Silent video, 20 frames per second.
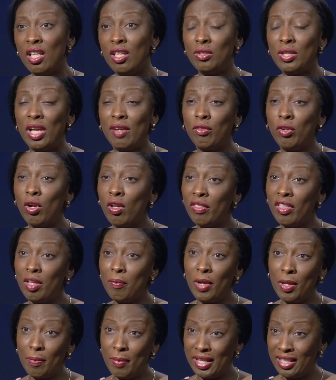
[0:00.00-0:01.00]
so I've gone there
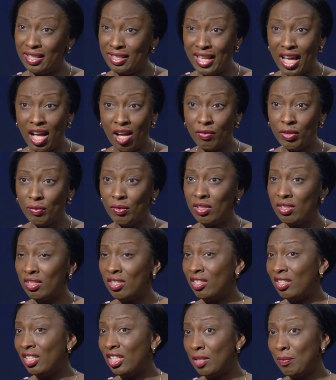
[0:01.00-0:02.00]
by myself. I've gone to
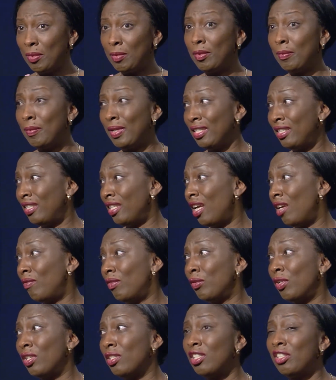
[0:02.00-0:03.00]
the cinema by myself.
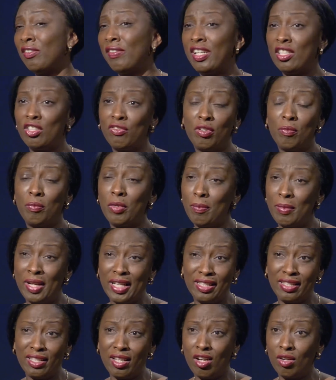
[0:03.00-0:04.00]
I've gone to the restaurant by
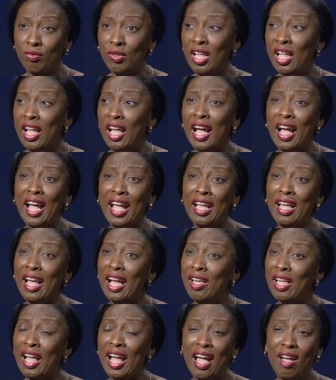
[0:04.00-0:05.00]
myself.
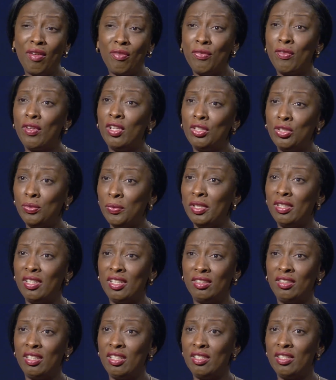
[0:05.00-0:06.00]
I have fun doing
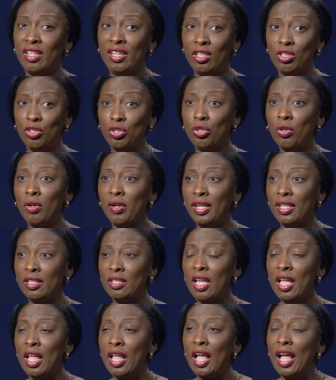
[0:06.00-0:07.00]
these things. I enjoy it.
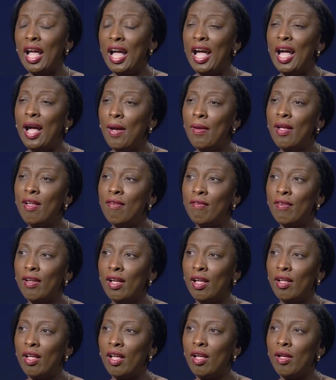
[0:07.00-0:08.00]

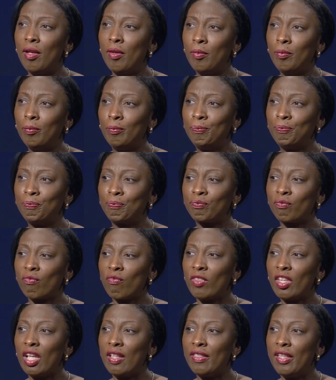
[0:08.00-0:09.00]
However,
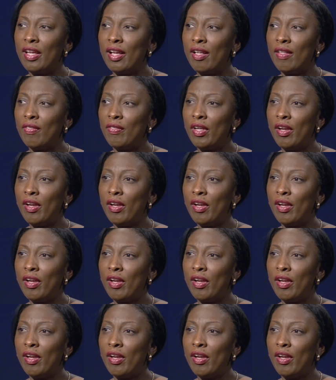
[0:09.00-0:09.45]
there